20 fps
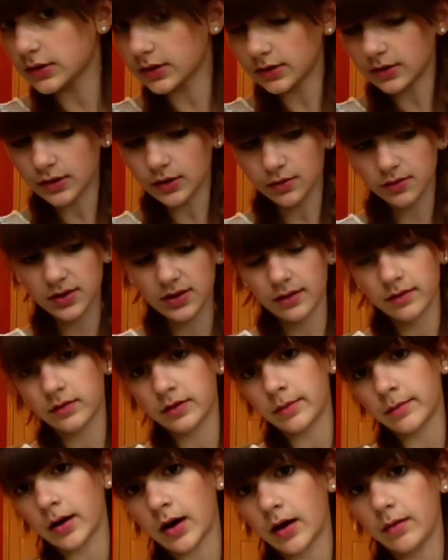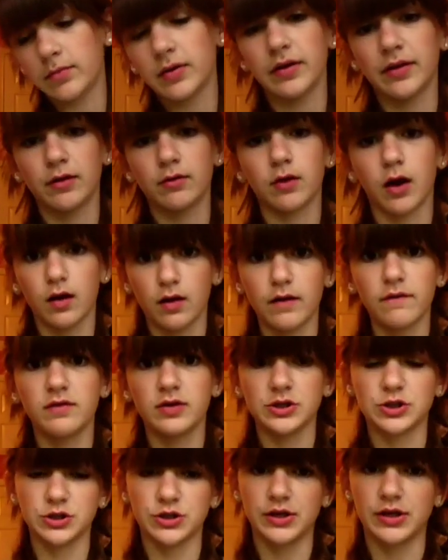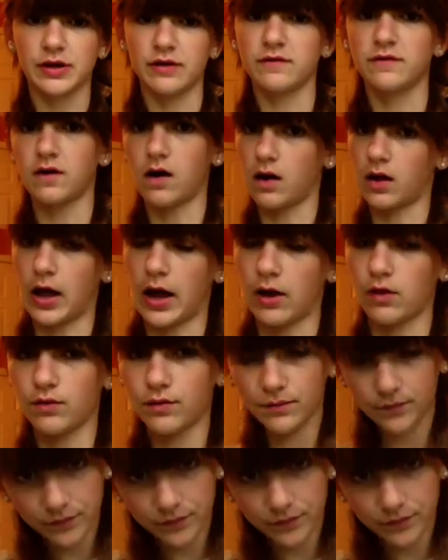to loosen them up and they're eventually going to fall out.